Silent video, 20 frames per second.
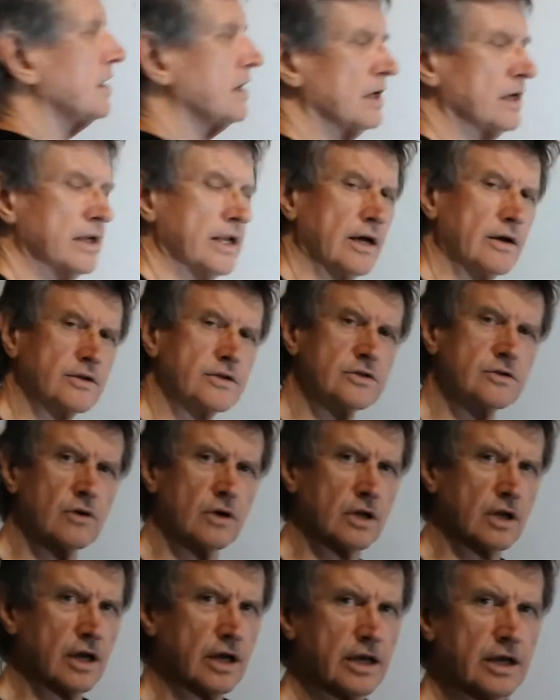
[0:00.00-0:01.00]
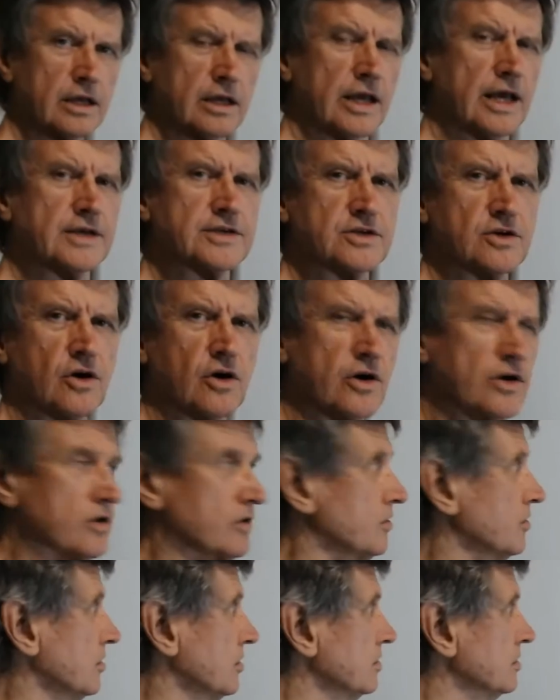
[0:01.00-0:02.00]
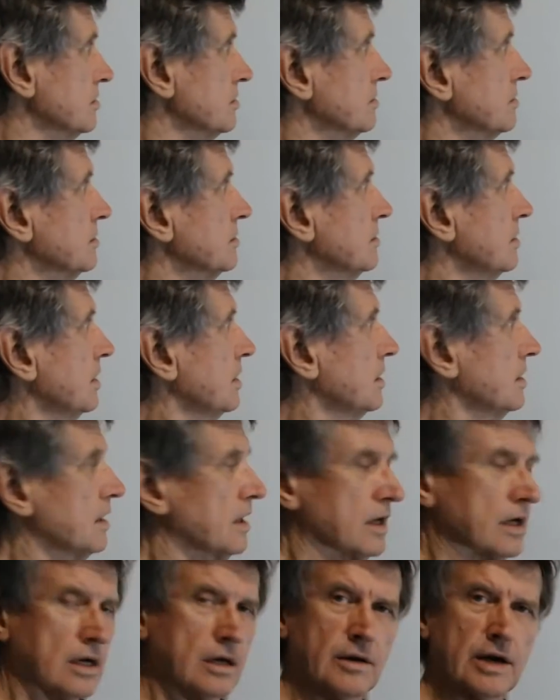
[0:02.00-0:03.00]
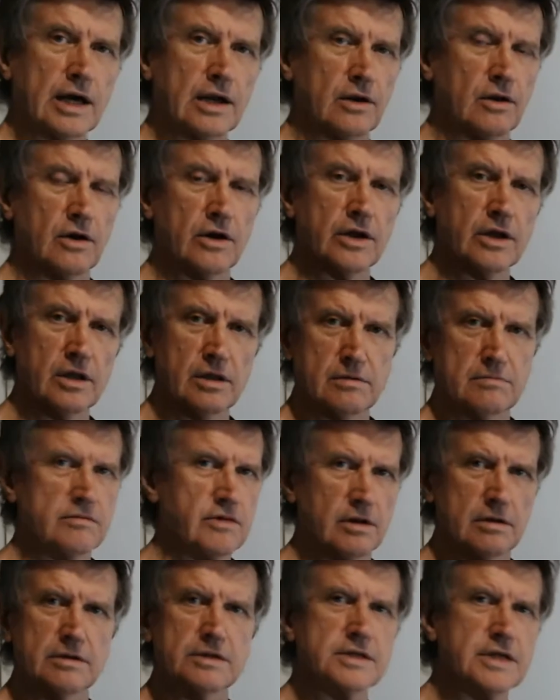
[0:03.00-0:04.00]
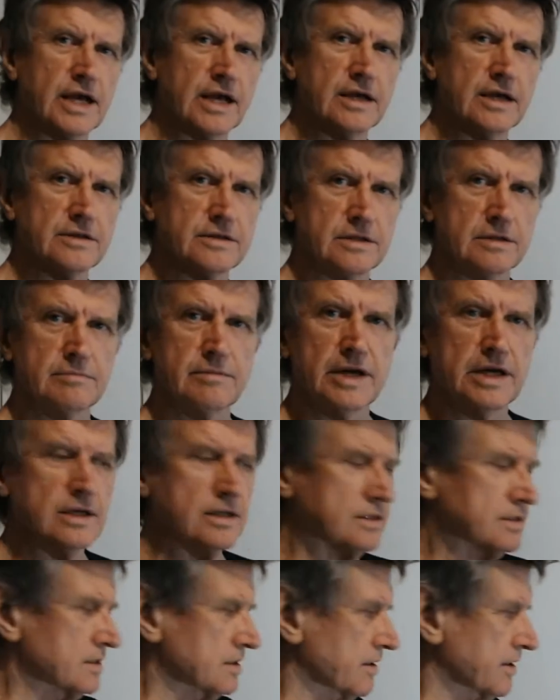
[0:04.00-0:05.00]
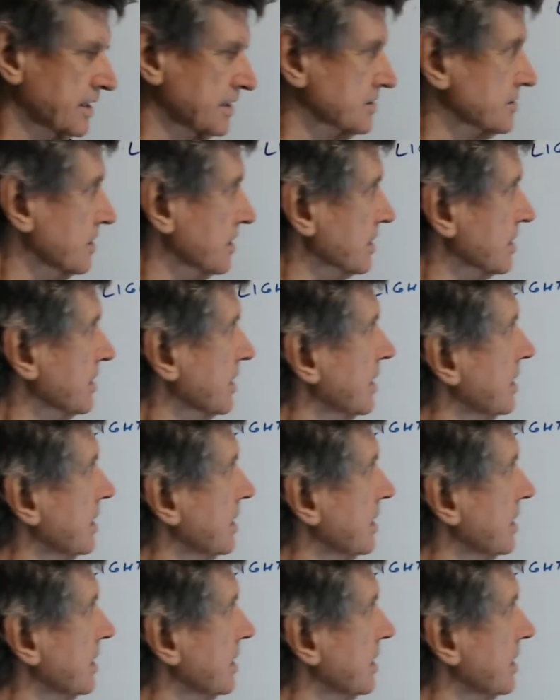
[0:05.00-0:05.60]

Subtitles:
Now, it's not a SI unit, unlike seconds and meters and things like that.